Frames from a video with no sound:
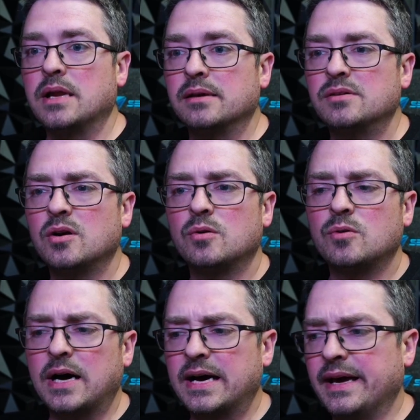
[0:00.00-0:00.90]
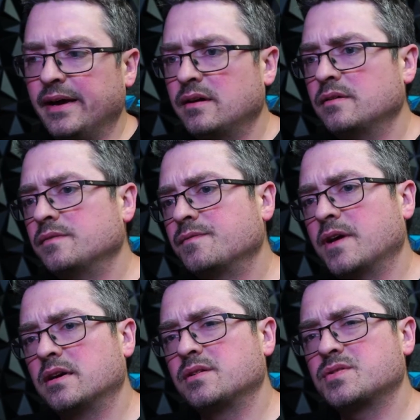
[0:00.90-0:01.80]
I know I have
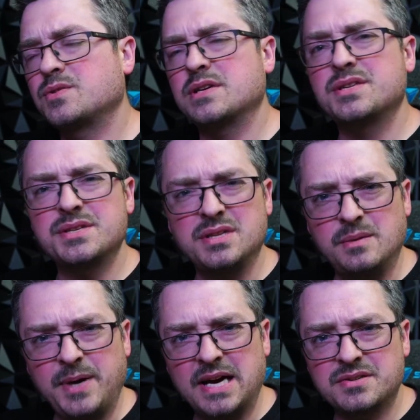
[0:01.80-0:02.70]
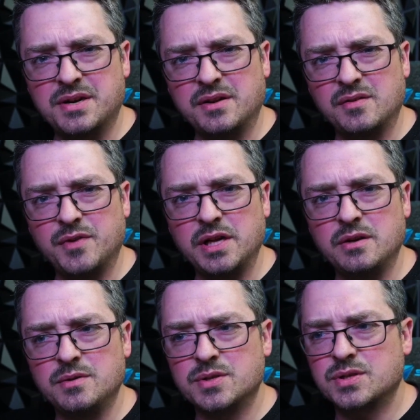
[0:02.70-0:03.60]
kind of stressed this in the past on other
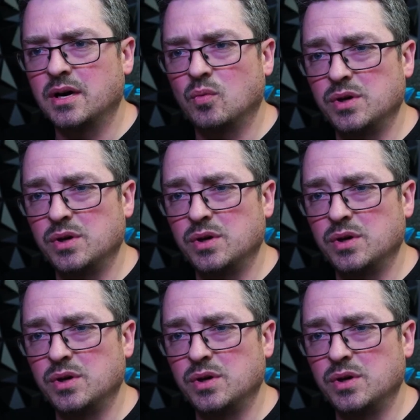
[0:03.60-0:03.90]
videos.